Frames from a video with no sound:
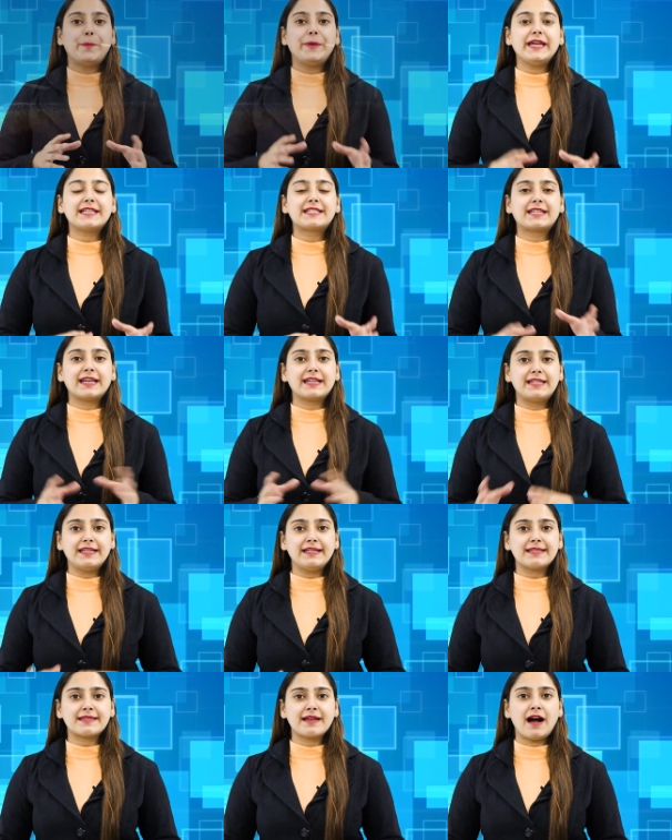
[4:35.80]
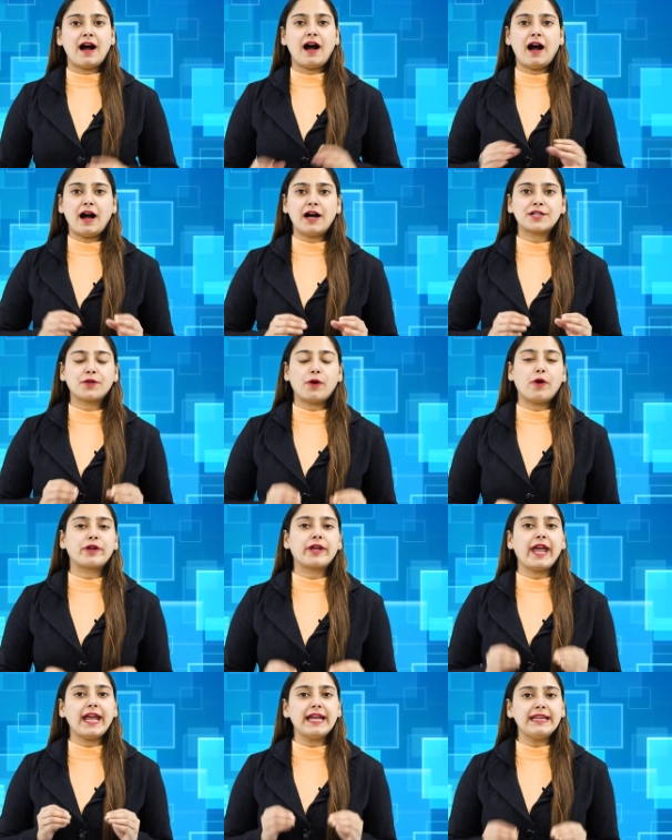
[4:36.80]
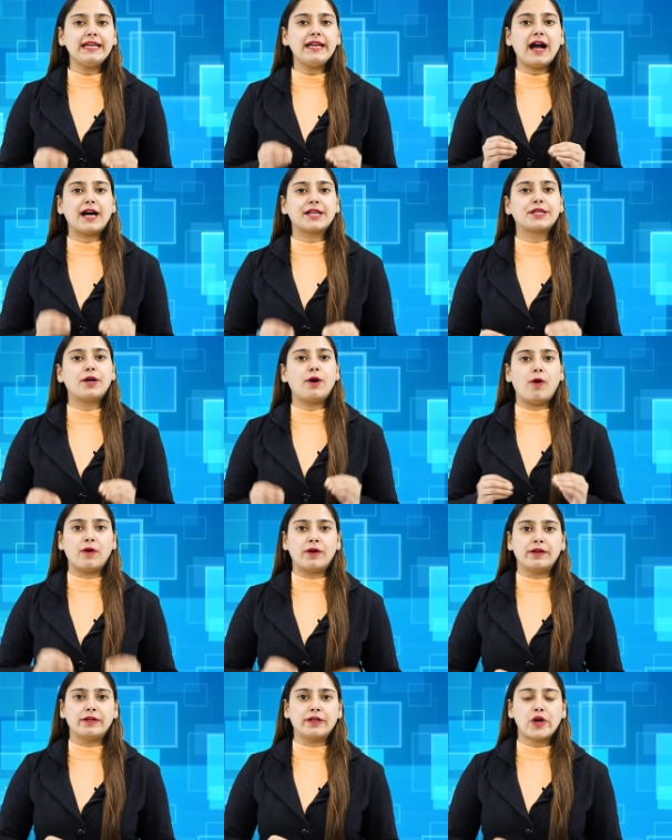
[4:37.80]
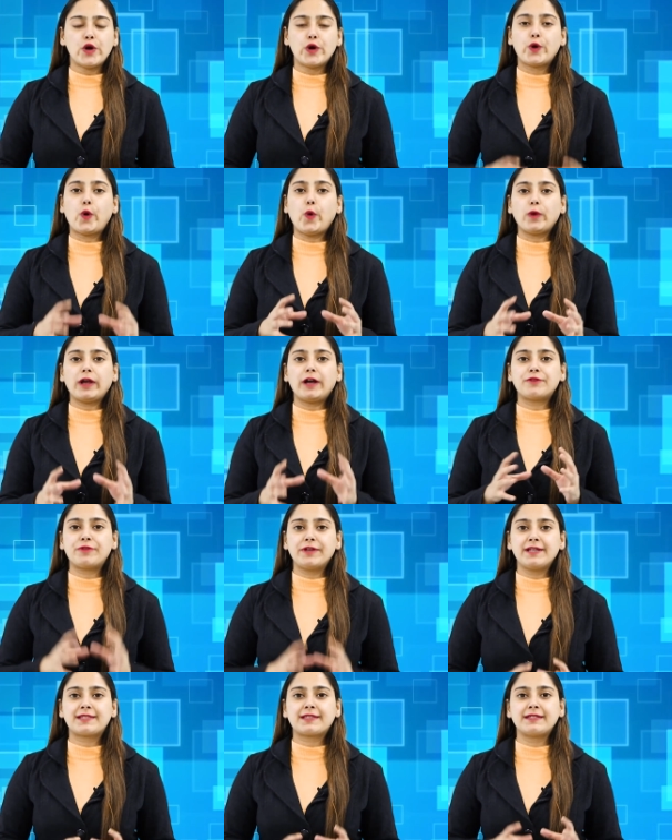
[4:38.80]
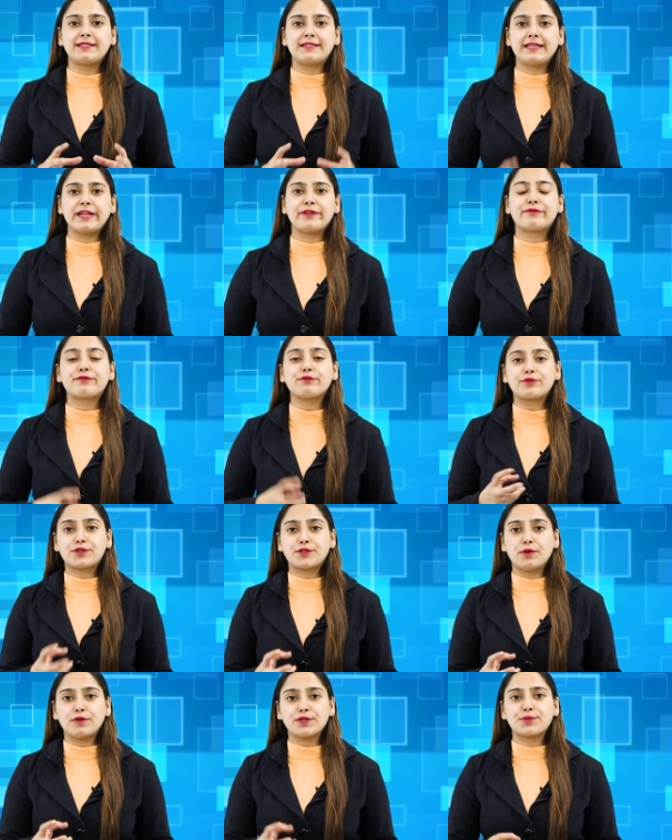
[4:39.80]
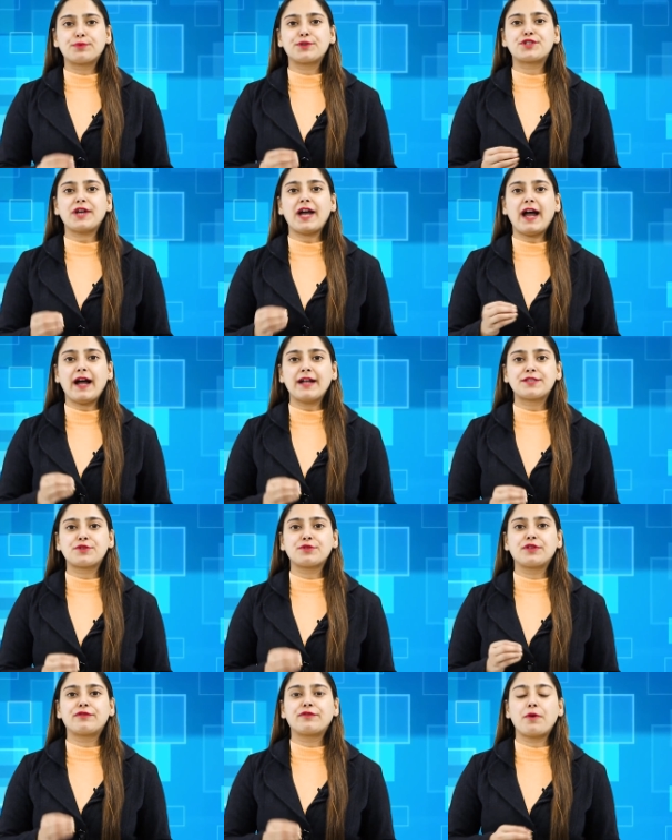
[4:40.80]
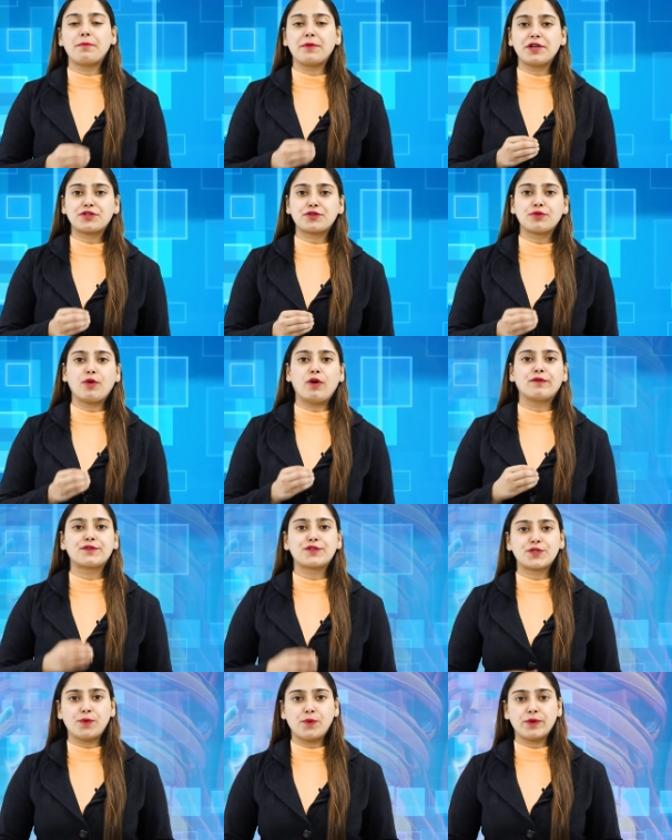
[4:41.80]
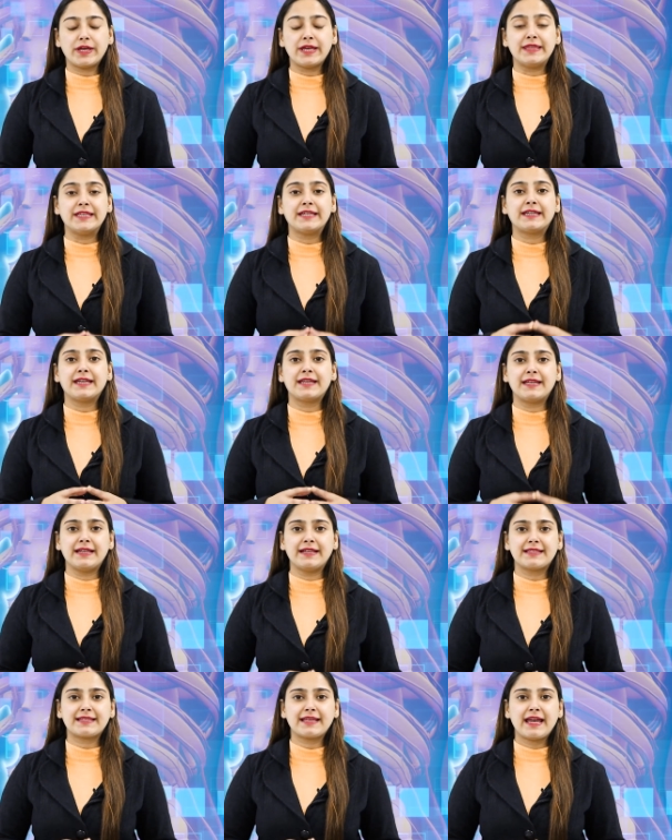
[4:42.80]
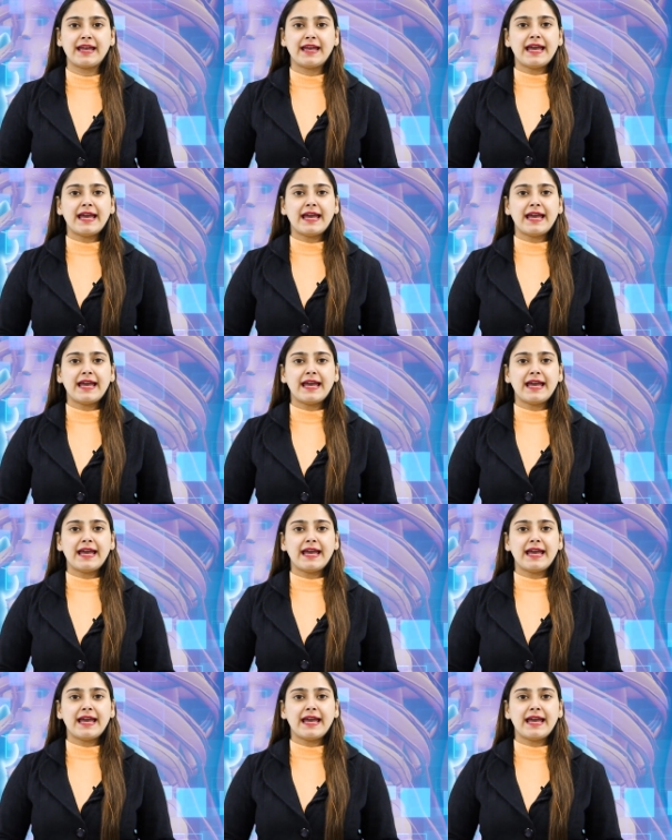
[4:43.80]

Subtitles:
Be it kidneys, heart or any other organ, cola drinks contain fructose, which adds to the formation of stone in the kidneys.